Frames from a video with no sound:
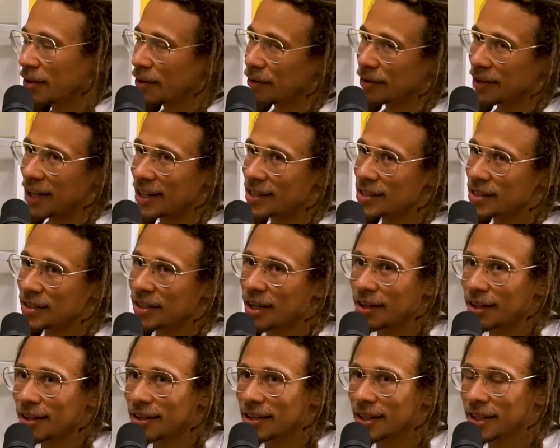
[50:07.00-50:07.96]
Well, that's
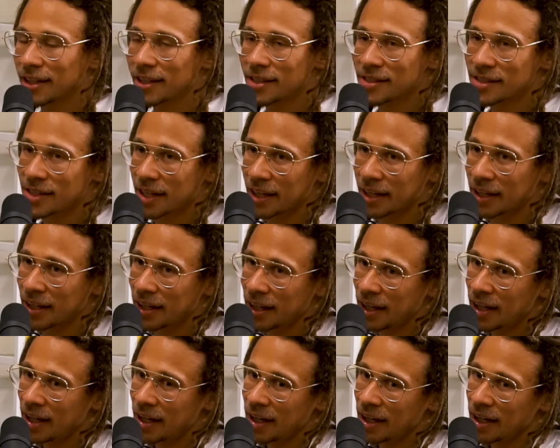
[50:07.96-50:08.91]
another thing is like,
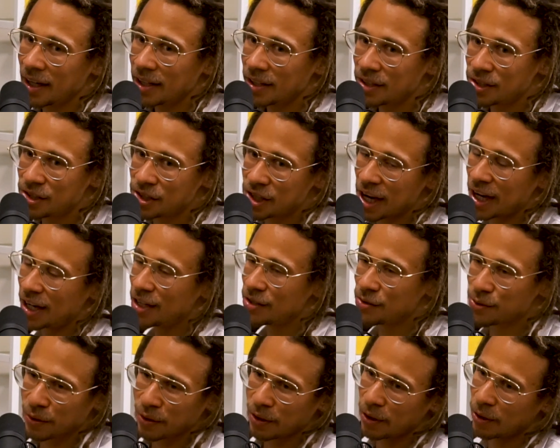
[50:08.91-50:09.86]

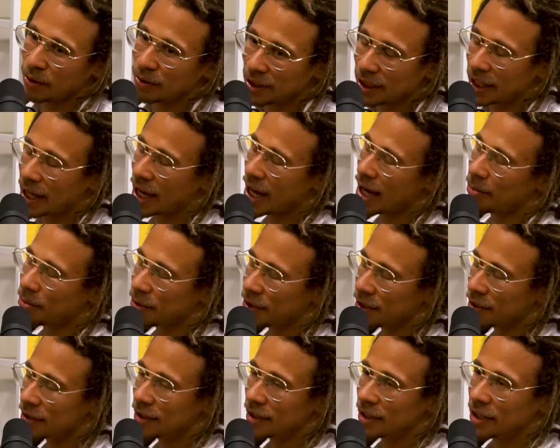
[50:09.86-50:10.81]
change will only
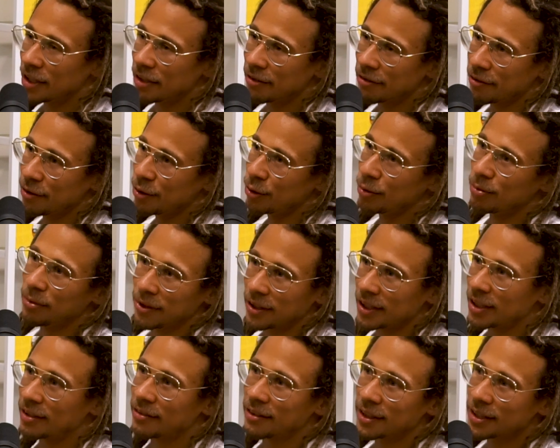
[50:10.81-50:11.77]
happen if you
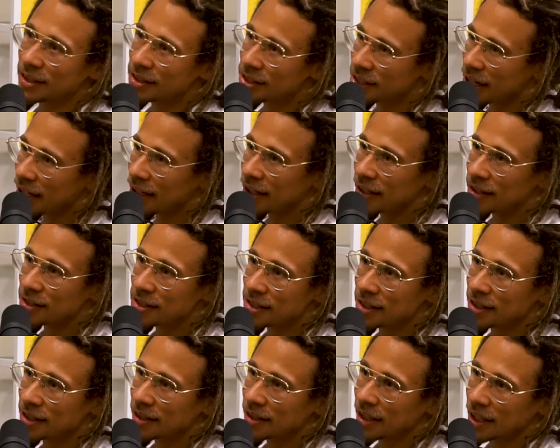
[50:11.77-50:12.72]
believe in the change.
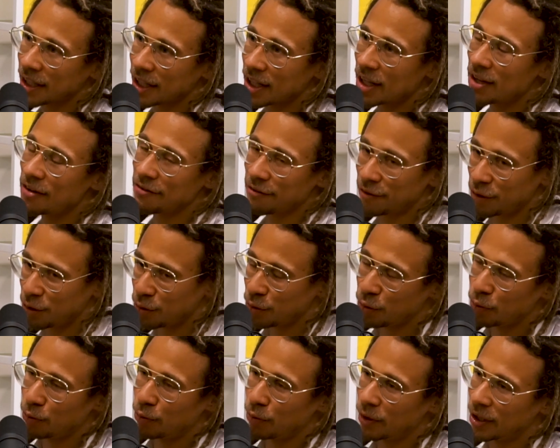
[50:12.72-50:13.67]
Like if
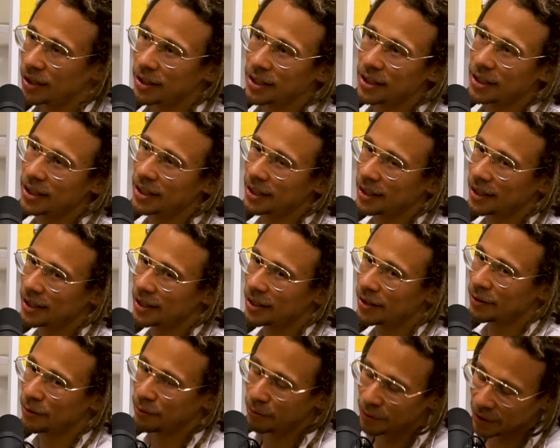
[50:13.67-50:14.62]
you really,
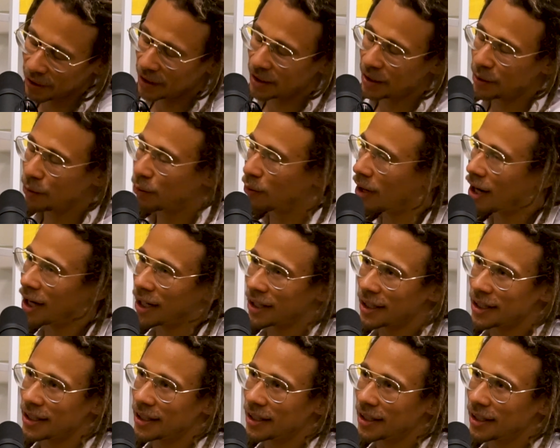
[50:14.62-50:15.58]
really want
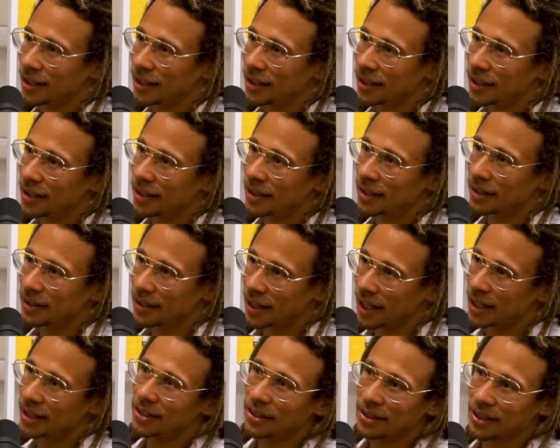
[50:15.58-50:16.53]
it,
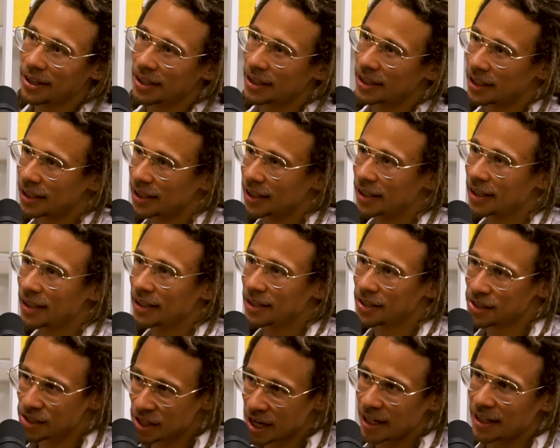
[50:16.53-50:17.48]
then you're gonna
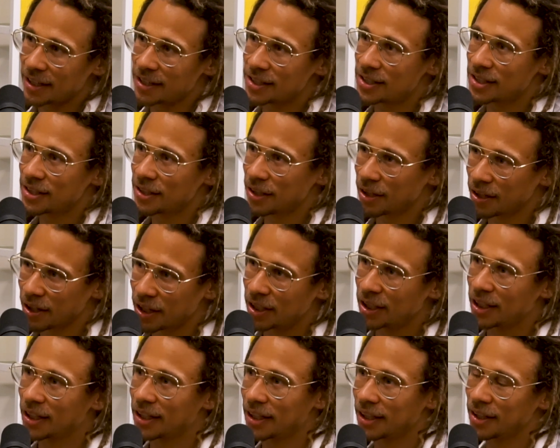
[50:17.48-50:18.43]
change. Yep.
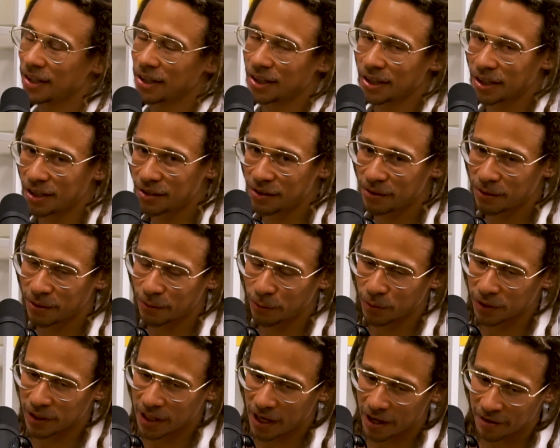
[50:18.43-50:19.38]
You're gonna do
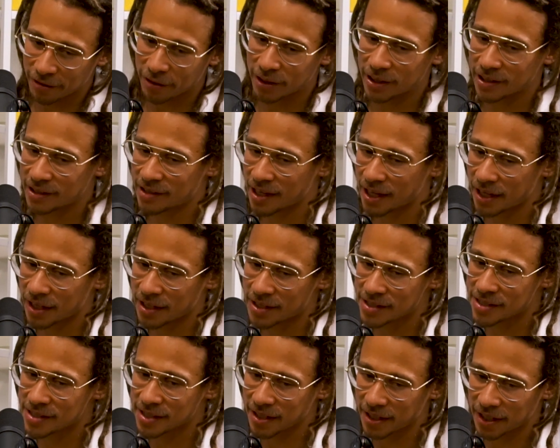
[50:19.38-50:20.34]
whatever it
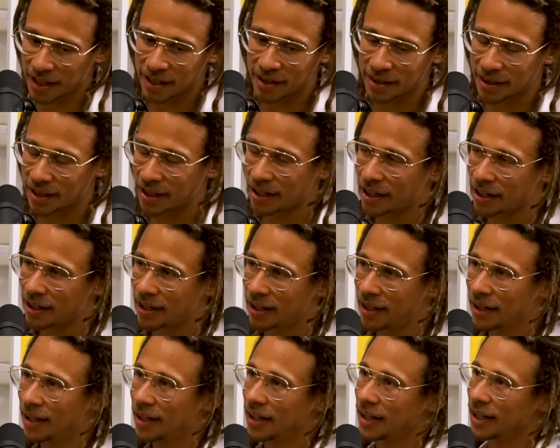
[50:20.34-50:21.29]
takes to get there,
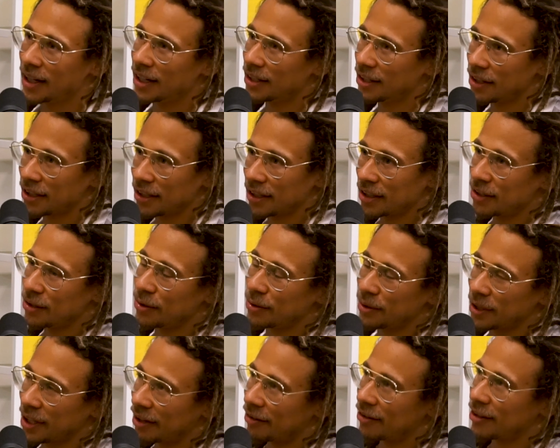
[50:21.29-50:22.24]
and you're gonna do
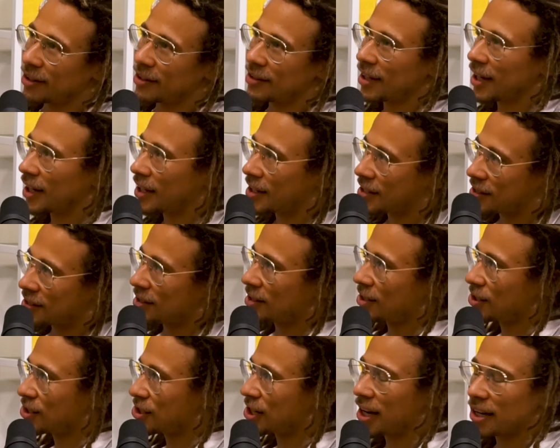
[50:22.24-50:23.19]
whatever it takes
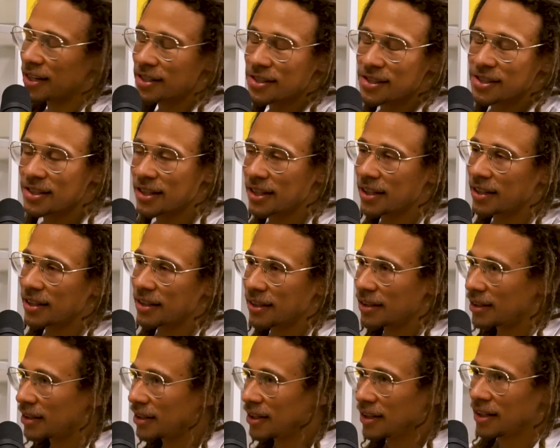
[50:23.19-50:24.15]
to change. And
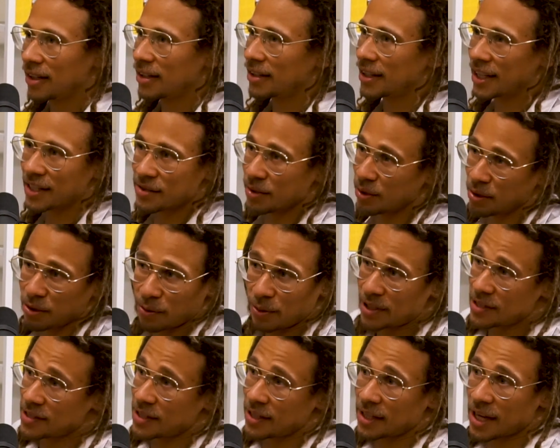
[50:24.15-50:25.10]
that's the only way
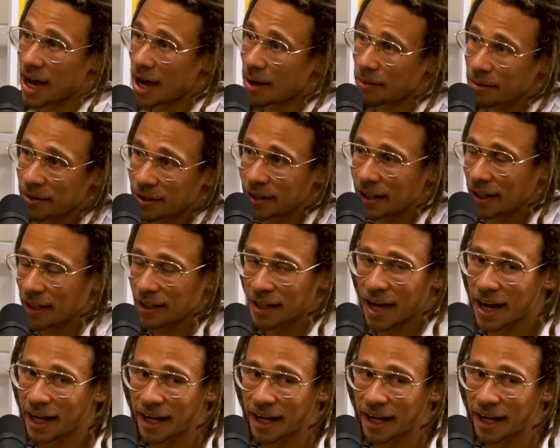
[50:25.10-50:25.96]
it's gonna happen. Like